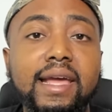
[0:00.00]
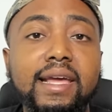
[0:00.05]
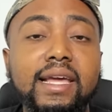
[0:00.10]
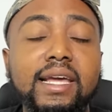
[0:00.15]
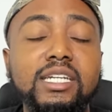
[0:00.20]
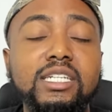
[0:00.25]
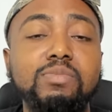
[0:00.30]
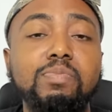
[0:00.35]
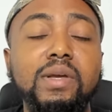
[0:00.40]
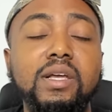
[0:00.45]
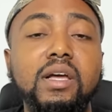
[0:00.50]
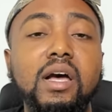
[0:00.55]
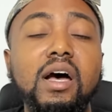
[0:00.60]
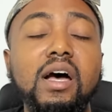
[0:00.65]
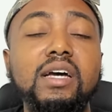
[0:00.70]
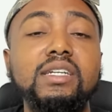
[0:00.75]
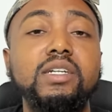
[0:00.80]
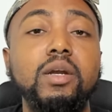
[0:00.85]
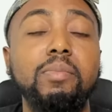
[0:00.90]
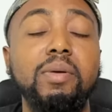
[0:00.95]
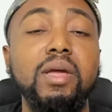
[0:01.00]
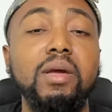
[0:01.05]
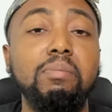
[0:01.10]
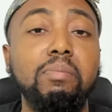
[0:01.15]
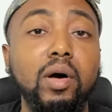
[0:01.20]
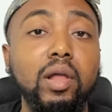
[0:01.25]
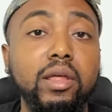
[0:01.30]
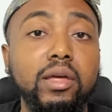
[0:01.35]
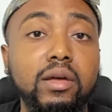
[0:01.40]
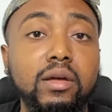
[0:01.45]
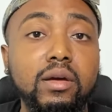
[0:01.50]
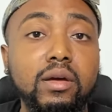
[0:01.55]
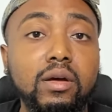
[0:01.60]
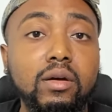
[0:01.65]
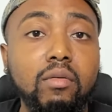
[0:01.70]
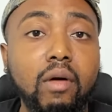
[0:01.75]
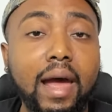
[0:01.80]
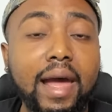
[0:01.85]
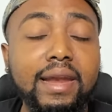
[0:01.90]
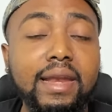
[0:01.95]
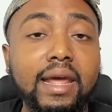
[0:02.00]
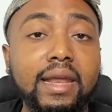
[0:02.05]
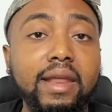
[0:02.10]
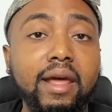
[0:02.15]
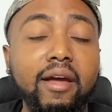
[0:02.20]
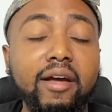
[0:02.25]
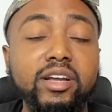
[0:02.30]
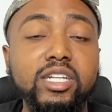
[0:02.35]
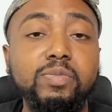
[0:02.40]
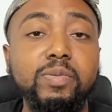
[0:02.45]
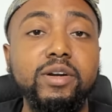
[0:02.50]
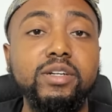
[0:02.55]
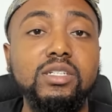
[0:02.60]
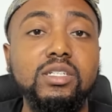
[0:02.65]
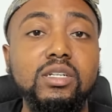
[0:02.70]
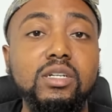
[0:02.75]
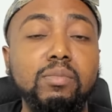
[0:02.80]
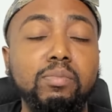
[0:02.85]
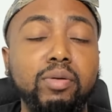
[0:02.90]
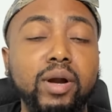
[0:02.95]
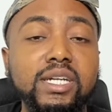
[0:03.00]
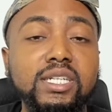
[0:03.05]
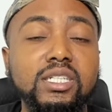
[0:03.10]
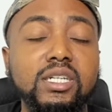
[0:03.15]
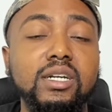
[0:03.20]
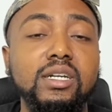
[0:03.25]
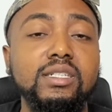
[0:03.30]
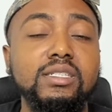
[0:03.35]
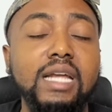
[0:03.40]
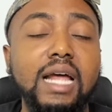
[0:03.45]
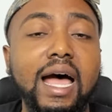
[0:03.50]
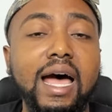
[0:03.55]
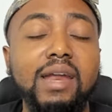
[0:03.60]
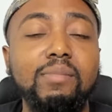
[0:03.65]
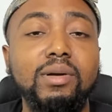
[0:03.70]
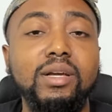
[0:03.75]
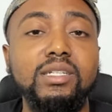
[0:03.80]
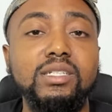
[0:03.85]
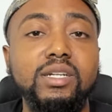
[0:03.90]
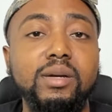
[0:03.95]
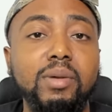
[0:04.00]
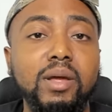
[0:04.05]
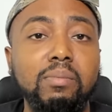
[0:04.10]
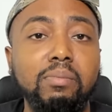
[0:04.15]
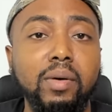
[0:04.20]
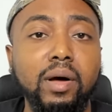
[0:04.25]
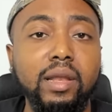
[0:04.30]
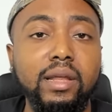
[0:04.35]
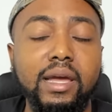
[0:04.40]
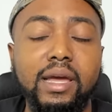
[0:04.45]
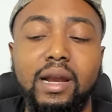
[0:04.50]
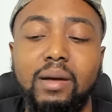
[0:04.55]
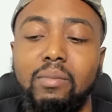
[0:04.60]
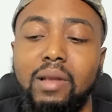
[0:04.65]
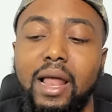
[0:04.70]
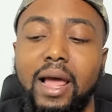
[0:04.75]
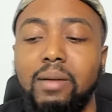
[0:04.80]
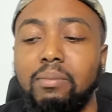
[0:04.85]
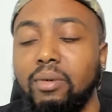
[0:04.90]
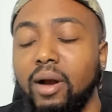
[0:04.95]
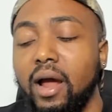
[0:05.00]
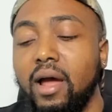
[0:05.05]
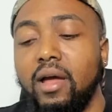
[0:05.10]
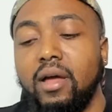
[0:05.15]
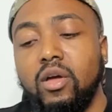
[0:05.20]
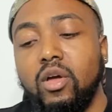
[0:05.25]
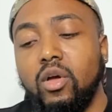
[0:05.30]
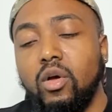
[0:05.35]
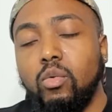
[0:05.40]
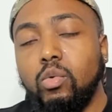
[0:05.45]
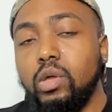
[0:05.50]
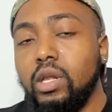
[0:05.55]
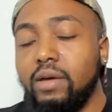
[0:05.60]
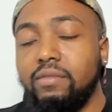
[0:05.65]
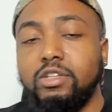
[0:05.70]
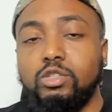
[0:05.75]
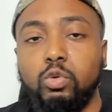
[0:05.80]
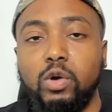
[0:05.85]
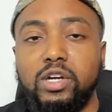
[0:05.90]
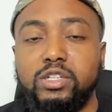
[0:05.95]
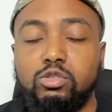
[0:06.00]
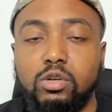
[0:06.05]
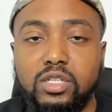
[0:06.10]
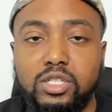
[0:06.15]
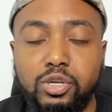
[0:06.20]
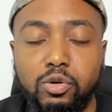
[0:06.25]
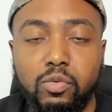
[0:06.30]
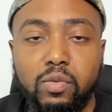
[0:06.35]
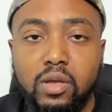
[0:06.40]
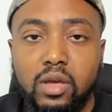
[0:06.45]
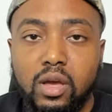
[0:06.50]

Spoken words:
It's because they're being bullied, right? They're experiencing depression and anxiety because they're being bullied. And I'm like, bruh, we live in 2022.